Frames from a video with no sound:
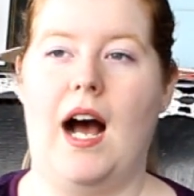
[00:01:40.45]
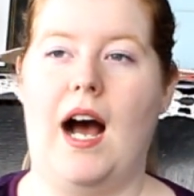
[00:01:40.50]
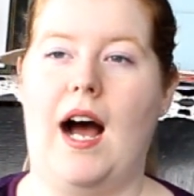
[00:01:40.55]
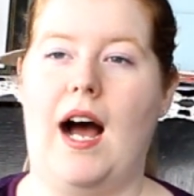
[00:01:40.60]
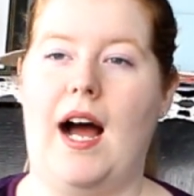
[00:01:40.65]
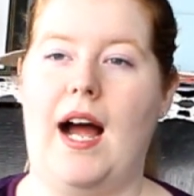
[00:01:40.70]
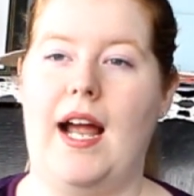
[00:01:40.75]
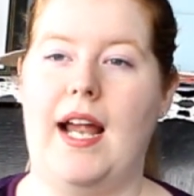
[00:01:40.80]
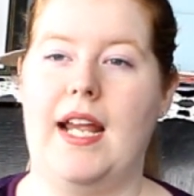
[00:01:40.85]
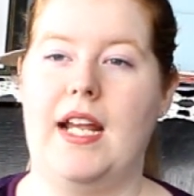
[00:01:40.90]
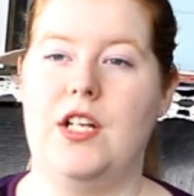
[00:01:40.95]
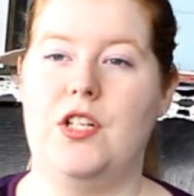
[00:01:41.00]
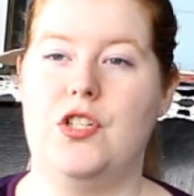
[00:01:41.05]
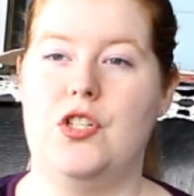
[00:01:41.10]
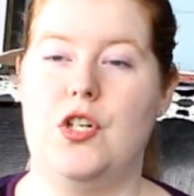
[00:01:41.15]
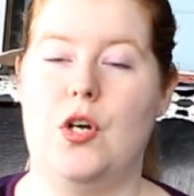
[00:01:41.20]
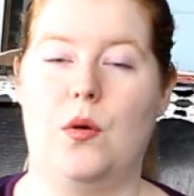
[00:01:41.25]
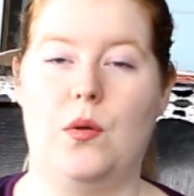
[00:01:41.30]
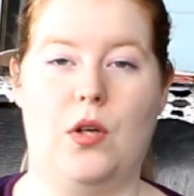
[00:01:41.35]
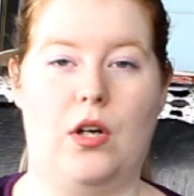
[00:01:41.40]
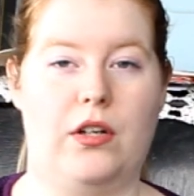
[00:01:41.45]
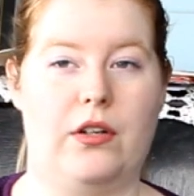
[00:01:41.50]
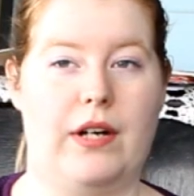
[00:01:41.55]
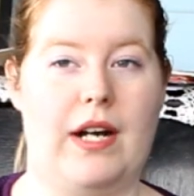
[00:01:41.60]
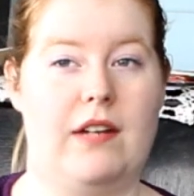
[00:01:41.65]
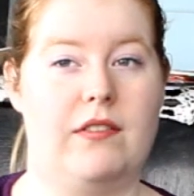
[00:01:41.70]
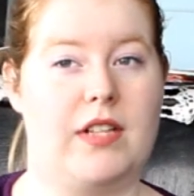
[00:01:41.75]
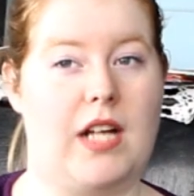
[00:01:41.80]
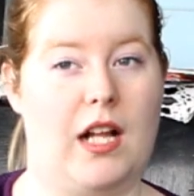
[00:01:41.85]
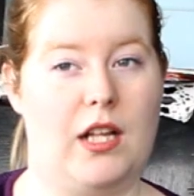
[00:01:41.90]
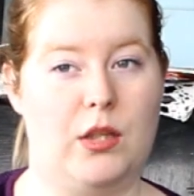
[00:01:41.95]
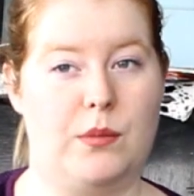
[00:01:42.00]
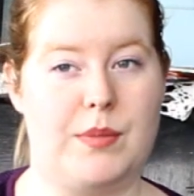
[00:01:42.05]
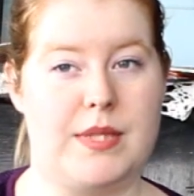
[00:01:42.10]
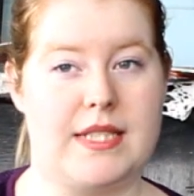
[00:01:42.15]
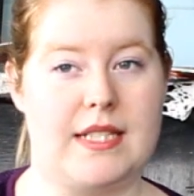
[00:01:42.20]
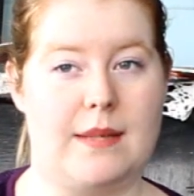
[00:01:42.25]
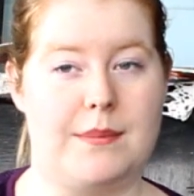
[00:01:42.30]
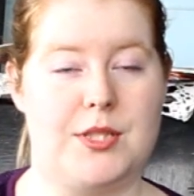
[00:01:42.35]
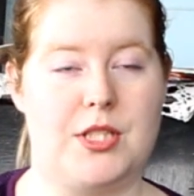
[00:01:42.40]
I no longer have color
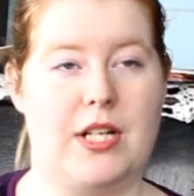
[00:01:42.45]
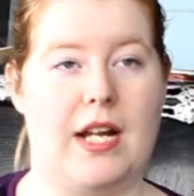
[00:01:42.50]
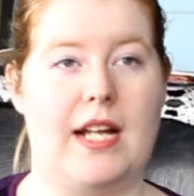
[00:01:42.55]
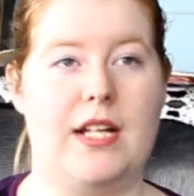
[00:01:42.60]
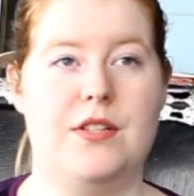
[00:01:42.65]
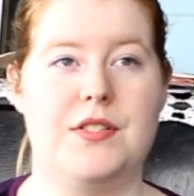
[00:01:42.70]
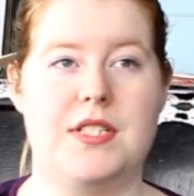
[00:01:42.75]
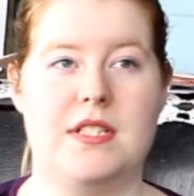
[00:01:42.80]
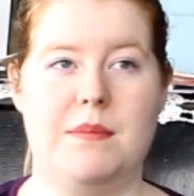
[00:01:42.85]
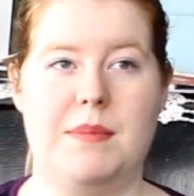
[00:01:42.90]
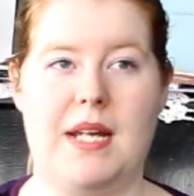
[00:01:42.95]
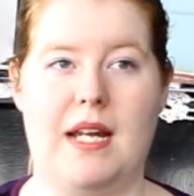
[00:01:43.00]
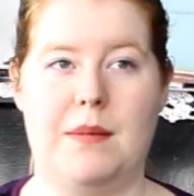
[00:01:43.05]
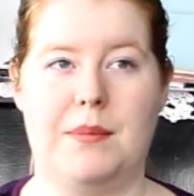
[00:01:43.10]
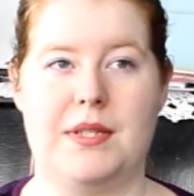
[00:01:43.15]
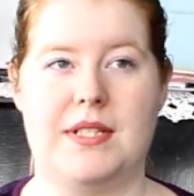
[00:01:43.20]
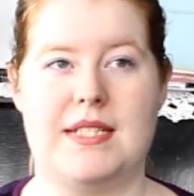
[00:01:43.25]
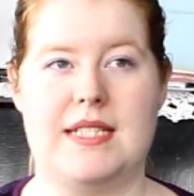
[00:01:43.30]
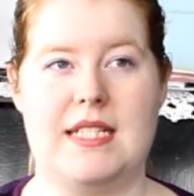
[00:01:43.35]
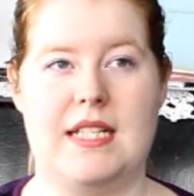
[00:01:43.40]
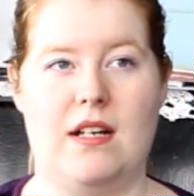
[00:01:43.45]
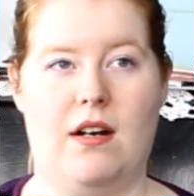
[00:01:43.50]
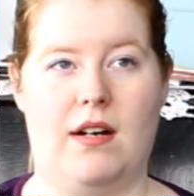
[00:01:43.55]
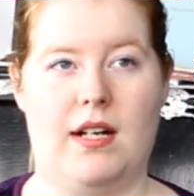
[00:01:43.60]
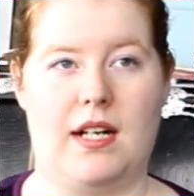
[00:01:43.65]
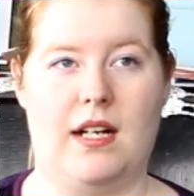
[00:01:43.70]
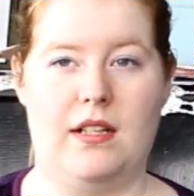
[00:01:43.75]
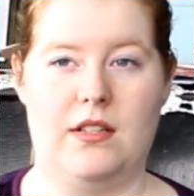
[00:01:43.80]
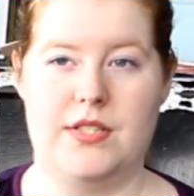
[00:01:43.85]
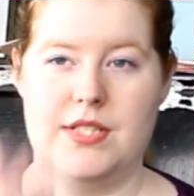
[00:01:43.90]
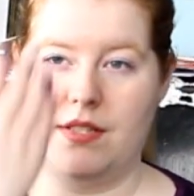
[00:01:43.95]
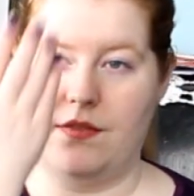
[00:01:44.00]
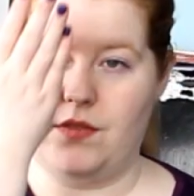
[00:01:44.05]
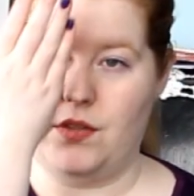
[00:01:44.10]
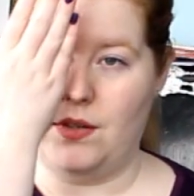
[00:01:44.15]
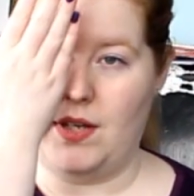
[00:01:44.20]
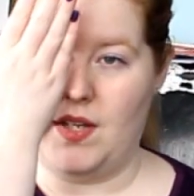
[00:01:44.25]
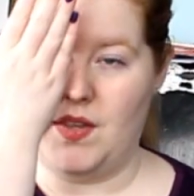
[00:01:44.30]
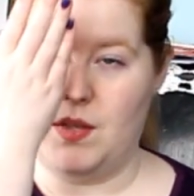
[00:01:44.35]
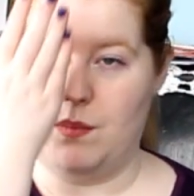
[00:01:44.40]
perception. I used to be able to see all colors if
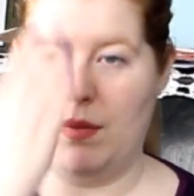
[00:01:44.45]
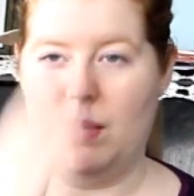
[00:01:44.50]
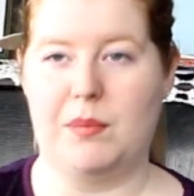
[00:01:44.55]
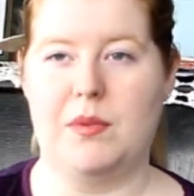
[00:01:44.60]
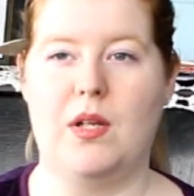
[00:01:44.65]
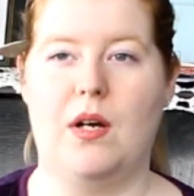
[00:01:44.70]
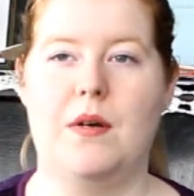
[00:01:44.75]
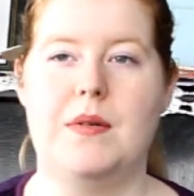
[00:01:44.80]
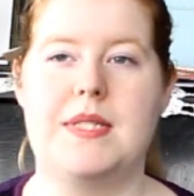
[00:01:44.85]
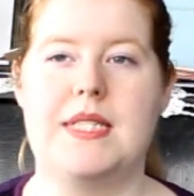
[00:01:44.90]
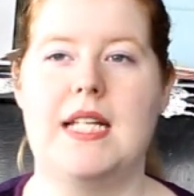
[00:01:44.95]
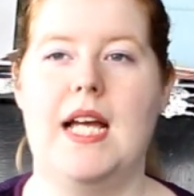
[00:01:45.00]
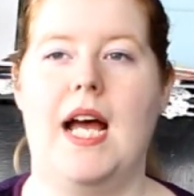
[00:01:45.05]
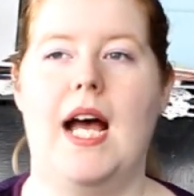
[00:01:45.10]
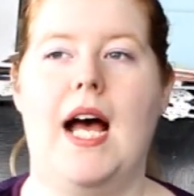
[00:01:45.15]
you held them up close.